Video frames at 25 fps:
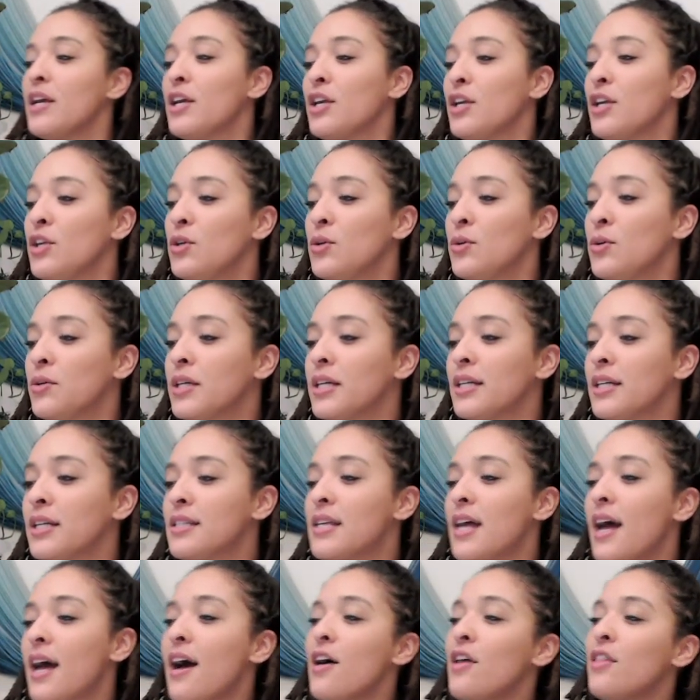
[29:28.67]
You could
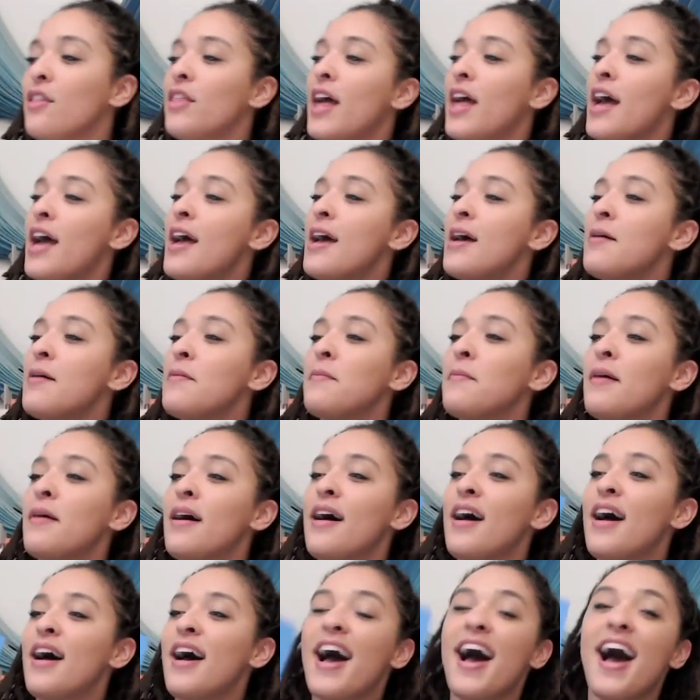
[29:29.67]
tell them,
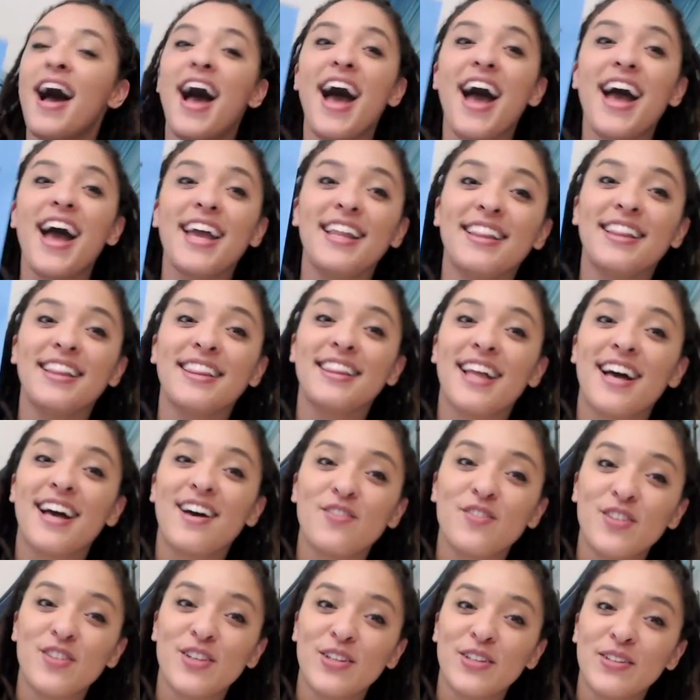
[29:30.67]
I love
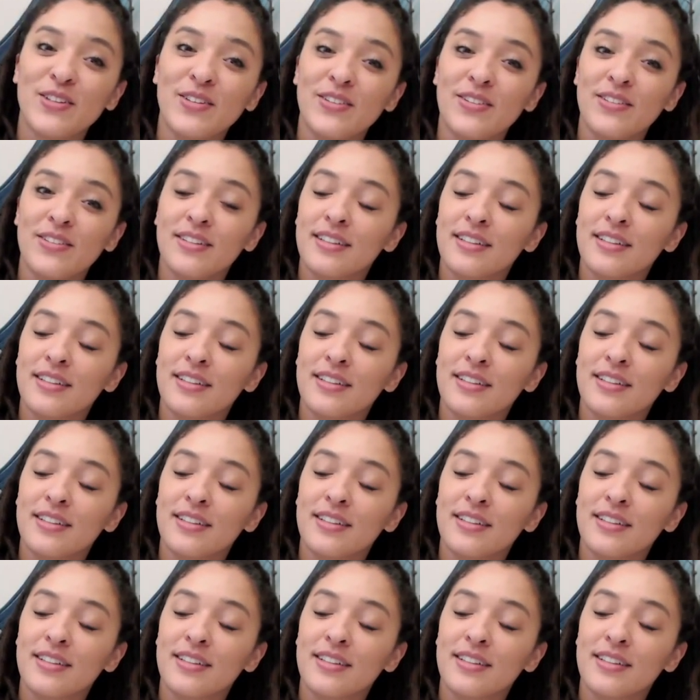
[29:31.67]
you.